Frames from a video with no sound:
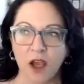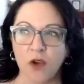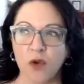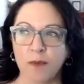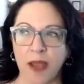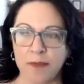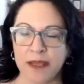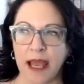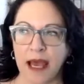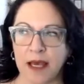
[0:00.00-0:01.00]
who may
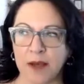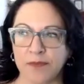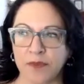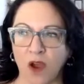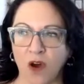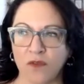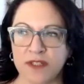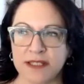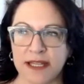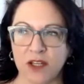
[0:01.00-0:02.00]
be um,
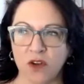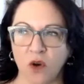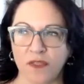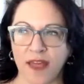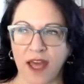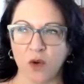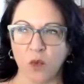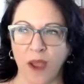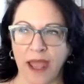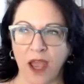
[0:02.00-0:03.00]
obviously not that
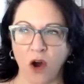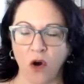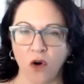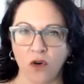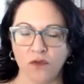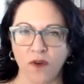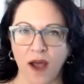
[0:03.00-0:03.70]
aware of